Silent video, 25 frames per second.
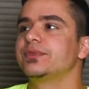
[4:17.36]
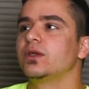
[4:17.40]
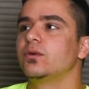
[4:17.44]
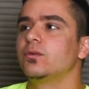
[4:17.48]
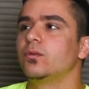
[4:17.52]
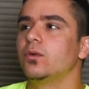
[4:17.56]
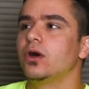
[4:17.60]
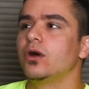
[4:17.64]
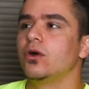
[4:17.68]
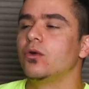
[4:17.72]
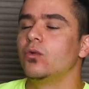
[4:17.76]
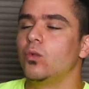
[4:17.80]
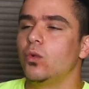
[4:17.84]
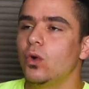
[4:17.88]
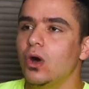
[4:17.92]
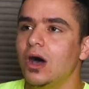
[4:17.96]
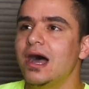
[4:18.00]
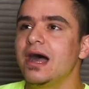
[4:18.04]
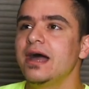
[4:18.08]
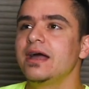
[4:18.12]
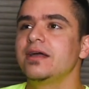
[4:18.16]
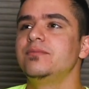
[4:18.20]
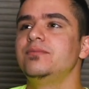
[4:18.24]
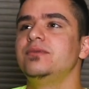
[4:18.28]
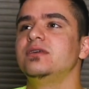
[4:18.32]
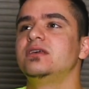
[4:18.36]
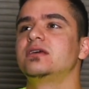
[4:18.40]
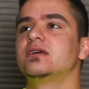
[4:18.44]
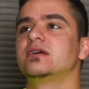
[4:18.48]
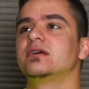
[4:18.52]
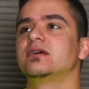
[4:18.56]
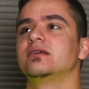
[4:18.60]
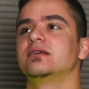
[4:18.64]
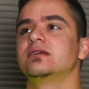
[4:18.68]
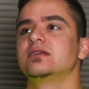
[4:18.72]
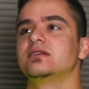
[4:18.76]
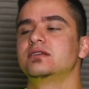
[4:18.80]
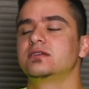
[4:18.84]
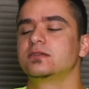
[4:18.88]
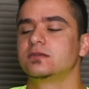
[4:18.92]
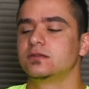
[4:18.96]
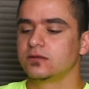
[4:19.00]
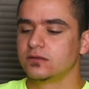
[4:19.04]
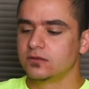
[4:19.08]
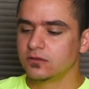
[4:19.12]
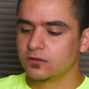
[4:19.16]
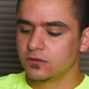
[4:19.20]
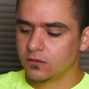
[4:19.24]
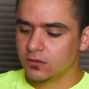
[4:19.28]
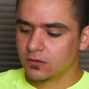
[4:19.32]
Well, why? Because
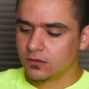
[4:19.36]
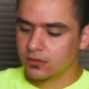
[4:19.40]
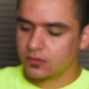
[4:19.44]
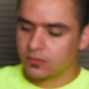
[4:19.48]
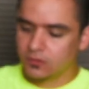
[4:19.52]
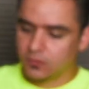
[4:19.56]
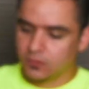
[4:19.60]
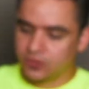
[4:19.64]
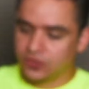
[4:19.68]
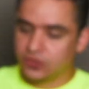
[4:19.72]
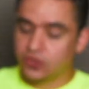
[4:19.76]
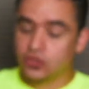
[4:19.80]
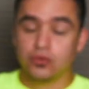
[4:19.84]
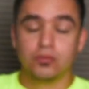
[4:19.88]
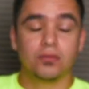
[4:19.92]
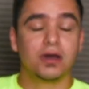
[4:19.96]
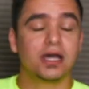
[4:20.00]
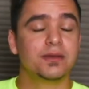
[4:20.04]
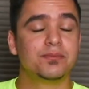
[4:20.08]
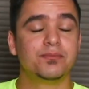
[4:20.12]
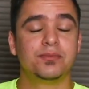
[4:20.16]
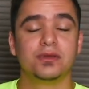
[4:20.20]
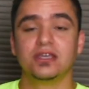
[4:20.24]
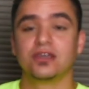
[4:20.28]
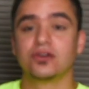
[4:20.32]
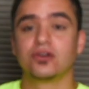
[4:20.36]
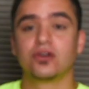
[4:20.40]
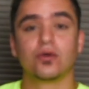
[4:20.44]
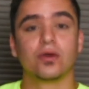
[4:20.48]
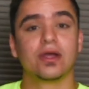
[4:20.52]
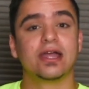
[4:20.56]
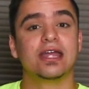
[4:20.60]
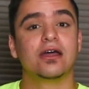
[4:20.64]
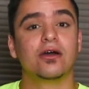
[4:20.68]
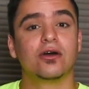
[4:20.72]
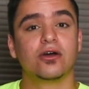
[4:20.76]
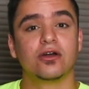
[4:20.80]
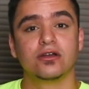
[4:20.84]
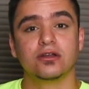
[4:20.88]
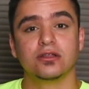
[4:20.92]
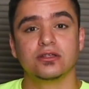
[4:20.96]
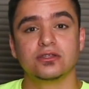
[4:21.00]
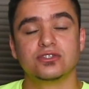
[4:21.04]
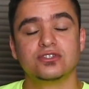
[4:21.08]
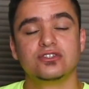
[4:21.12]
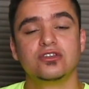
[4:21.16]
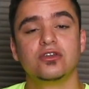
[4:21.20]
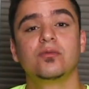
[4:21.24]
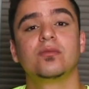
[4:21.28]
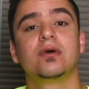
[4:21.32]
you might be a great
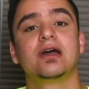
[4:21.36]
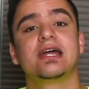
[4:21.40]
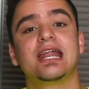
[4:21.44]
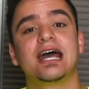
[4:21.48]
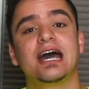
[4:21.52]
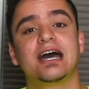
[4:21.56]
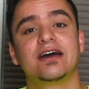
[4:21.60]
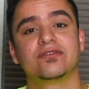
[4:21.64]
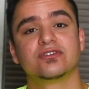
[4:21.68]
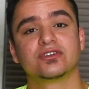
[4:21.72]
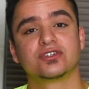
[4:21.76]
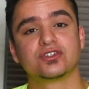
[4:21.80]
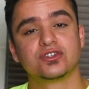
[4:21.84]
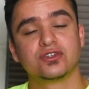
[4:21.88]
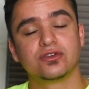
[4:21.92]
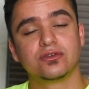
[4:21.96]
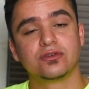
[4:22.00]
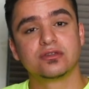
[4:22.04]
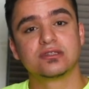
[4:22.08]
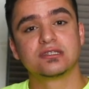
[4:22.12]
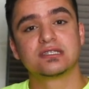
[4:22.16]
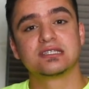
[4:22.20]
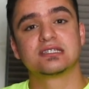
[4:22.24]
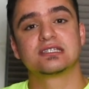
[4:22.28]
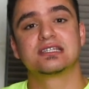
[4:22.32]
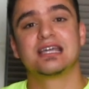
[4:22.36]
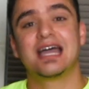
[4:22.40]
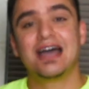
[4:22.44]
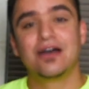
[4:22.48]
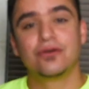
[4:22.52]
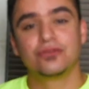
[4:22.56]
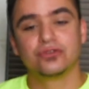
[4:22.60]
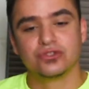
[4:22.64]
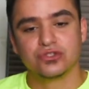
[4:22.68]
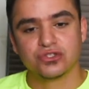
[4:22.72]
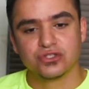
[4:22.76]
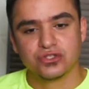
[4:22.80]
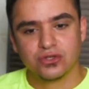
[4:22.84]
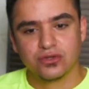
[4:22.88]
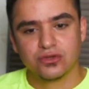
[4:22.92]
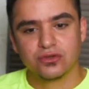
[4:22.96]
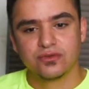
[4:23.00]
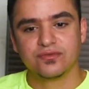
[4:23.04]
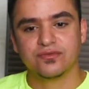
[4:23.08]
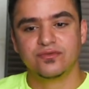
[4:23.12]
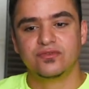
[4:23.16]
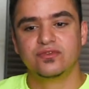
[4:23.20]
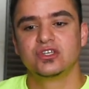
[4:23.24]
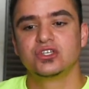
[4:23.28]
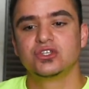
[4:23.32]
artist. You might have a certain sound, a
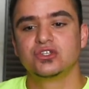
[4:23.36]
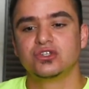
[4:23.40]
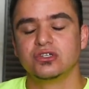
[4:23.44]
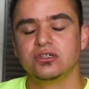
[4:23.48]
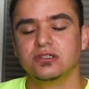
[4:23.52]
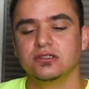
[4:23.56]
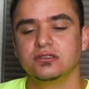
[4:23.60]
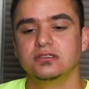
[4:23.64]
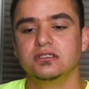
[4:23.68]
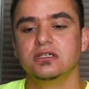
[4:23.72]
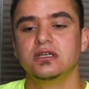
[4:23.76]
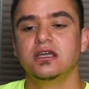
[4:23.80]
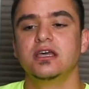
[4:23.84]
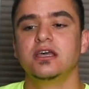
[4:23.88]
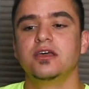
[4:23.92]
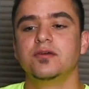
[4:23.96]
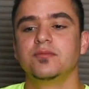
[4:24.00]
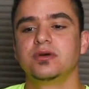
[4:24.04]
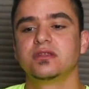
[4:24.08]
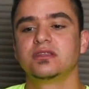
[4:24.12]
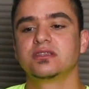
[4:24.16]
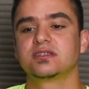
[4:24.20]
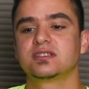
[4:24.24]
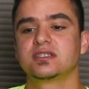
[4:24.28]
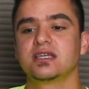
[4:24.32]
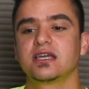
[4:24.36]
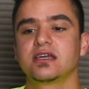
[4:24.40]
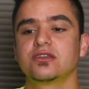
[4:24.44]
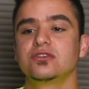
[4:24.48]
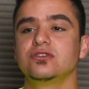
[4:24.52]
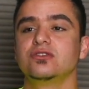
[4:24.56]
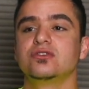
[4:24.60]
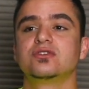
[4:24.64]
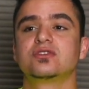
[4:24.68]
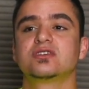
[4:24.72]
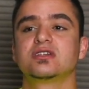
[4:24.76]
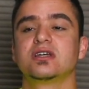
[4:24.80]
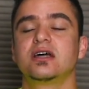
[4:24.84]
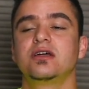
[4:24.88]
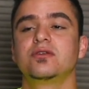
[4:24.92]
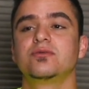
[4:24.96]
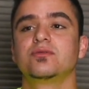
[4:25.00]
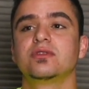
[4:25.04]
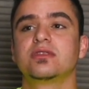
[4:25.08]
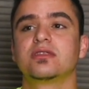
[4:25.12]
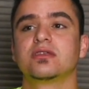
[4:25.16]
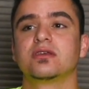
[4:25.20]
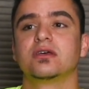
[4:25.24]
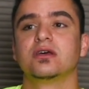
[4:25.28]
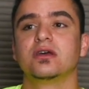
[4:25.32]
certain vision, but the second you sign
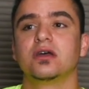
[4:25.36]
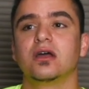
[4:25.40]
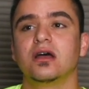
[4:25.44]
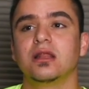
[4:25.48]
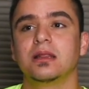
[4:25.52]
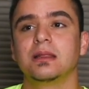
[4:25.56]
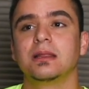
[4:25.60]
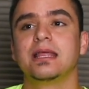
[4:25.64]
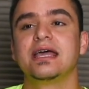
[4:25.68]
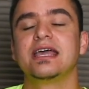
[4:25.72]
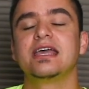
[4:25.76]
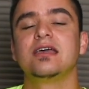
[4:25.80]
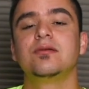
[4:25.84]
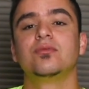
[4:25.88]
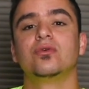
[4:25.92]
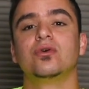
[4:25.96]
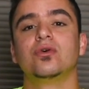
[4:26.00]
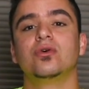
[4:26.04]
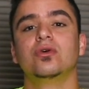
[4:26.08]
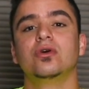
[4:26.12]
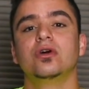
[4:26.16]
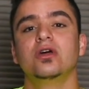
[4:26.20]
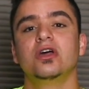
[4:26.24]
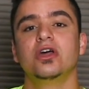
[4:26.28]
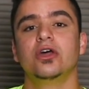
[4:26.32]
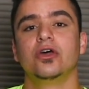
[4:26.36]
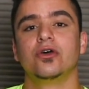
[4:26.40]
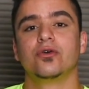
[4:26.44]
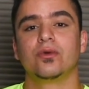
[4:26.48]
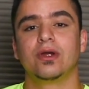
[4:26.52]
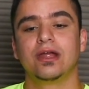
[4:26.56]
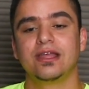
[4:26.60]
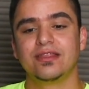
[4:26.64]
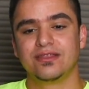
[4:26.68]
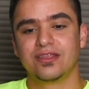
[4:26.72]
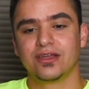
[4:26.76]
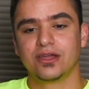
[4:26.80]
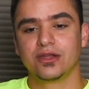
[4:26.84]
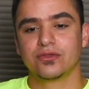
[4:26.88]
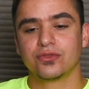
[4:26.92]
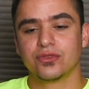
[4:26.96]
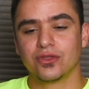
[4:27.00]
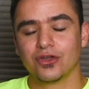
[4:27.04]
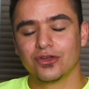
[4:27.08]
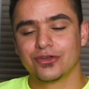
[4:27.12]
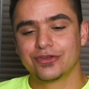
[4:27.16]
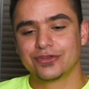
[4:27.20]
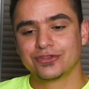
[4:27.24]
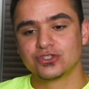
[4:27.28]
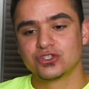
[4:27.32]
with a label, right,
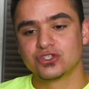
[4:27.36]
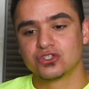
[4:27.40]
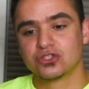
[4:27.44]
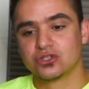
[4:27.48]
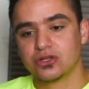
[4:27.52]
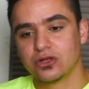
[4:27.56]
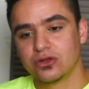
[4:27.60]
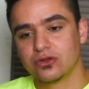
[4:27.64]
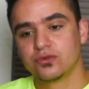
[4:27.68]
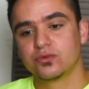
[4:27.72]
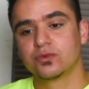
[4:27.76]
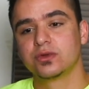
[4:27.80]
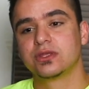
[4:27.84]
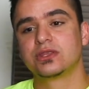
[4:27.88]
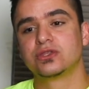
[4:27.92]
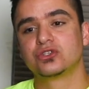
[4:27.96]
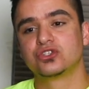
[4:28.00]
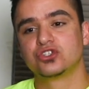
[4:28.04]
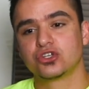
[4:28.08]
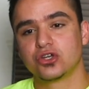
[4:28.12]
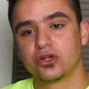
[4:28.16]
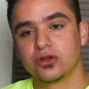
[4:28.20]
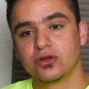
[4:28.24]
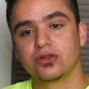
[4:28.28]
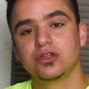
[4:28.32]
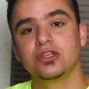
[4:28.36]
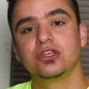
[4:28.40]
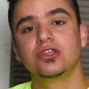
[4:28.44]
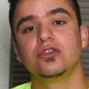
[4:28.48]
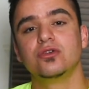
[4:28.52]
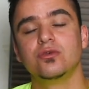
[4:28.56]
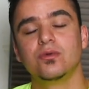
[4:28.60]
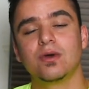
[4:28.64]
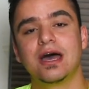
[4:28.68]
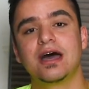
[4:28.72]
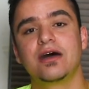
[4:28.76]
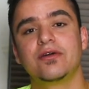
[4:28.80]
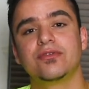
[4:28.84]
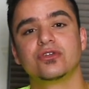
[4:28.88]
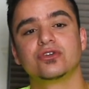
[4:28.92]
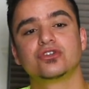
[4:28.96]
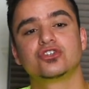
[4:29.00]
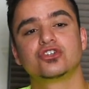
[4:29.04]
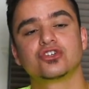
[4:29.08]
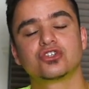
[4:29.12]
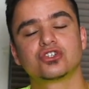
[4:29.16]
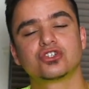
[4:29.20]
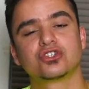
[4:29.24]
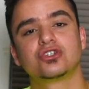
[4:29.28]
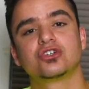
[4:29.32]
they're concerned with churning you out. They're
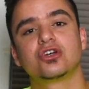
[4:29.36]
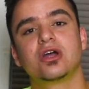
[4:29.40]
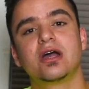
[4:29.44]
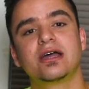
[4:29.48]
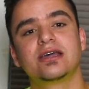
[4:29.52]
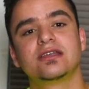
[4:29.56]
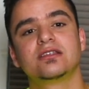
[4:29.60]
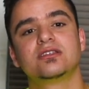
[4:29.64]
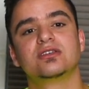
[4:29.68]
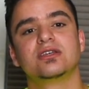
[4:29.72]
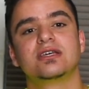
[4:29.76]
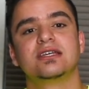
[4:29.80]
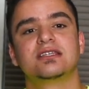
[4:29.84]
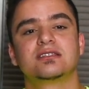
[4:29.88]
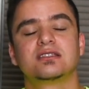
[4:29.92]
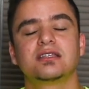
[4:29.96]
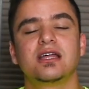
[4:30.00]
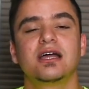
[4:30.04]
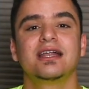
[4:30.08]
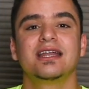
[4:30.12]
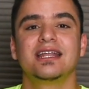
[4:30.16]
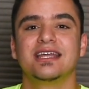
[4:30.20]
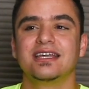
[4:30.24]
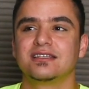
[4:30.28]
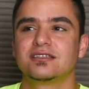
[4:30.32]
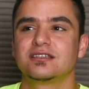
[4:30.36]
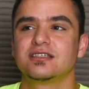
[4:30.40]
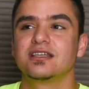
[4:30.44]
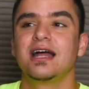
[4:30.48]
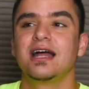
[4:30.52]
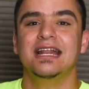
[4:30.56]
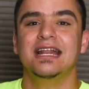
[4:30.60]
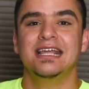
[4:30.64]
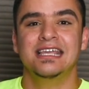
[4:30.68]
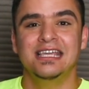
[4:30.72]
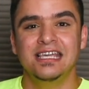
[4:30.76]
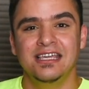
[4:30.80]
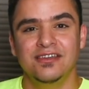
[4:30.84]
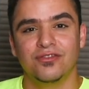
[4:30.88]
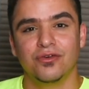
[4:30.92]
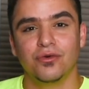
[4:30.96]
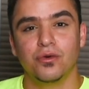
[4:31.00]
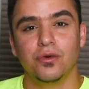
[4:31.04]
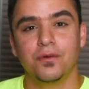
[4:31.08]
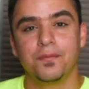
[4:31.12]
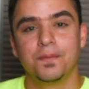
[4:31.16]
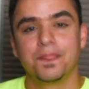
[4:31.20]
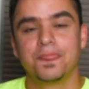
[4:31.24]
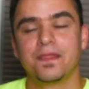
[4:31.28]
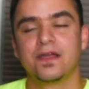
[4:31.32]
just trying to, it's not
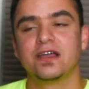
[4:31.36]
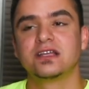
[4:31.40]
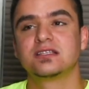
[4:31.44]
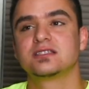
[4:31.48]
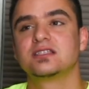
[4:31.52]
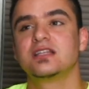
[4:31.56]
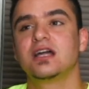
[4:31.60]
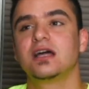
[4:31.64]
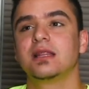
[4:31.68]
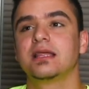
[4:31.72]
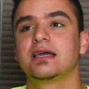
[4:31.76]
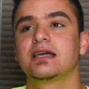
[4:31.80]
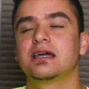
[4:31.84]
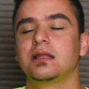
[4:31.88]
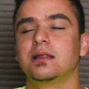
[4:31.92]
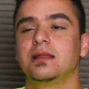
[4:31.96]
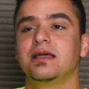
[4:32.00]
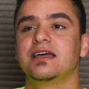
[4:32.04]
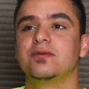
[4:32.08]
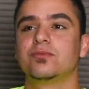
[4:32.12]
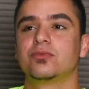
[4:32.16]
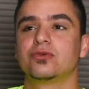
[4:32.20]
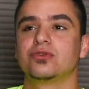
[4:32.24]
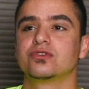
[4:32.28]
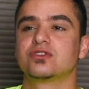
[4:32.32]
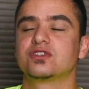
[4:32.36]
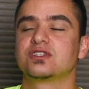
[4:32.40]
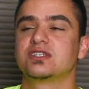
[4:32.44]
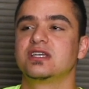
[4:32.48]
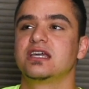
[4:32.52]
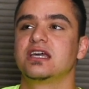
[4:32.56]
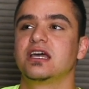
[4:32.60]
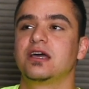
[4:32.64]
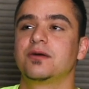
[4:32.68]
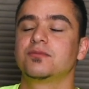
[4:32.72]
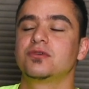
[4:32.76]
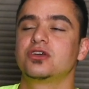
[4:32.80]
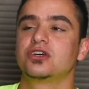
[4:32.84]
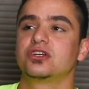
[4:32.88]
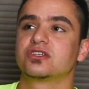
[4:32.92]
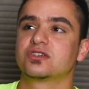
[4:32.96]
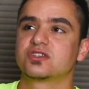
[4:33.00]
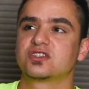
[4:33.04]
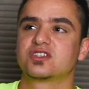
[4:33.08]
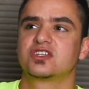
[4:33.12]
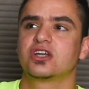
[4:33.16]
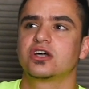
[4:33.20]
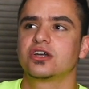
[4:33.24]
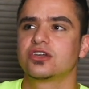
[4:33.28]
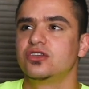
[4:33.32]
evil. It's not like a label saying, I'm going to
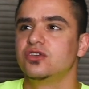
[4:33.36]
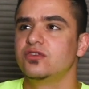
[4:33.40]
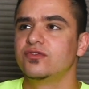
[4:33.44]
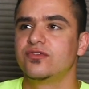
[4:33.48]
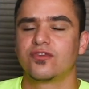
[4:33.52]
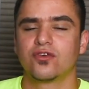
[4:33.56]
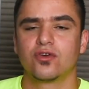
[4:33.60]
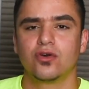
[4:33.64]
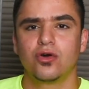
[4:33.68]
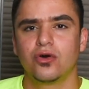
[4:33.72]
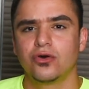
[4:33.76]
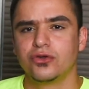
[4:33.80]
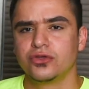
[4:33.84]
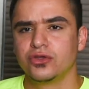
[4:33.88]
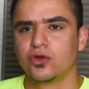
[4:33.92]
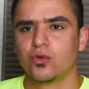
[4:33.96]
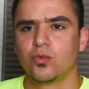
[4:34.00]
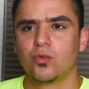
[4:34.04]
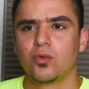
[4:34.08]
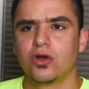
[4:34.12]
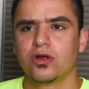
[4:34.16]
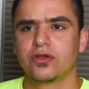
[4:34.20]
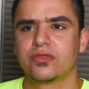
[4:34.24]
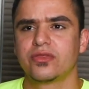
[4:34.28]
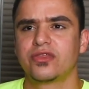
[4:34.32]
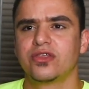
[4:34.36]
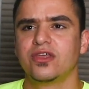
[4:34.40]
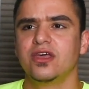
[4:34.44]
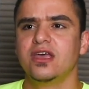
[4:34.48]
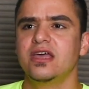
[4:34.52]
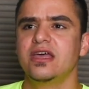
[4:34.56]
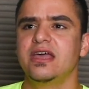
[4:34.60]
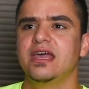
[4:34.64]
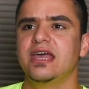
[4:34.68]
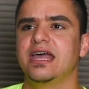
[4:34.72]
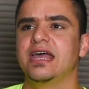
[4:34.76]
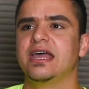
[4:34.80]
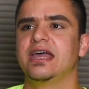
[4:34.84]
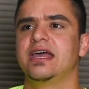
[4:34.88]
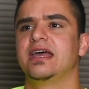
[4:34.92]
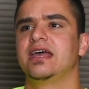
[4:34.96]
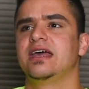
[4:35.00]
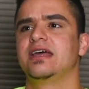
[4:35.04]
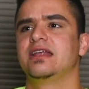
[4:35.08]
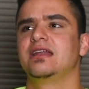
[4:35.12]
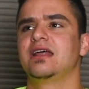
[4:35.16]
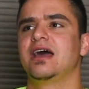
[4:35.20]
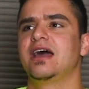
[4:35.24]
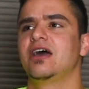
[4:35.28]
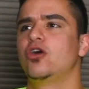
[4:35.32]
suck you for all you're worth
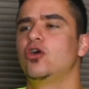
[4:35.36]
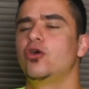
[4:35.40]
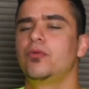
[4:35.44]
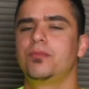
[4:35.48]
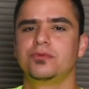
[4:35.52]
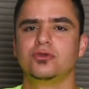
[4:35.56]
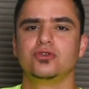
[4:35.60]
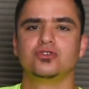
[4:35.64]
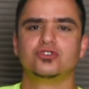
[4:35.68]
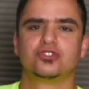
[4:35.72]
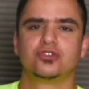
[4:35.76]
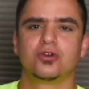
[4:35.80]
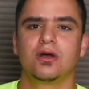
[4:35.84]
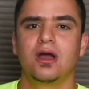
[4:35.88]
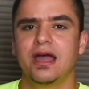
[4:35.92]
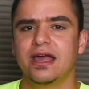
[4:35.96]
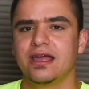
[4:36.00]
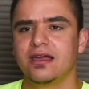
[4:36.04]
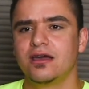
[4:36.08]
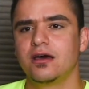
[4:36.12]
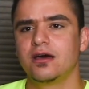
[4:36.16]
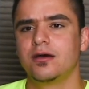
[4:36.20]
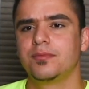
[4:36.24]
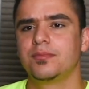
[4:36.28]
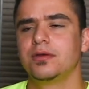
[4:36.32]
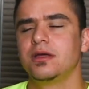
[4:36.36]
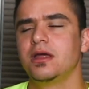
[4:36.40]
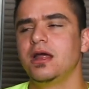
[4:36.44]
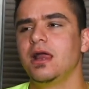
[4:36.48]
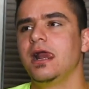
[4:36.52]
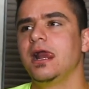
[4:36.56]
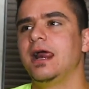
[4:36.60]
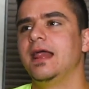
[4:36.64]
and I hope you dry up.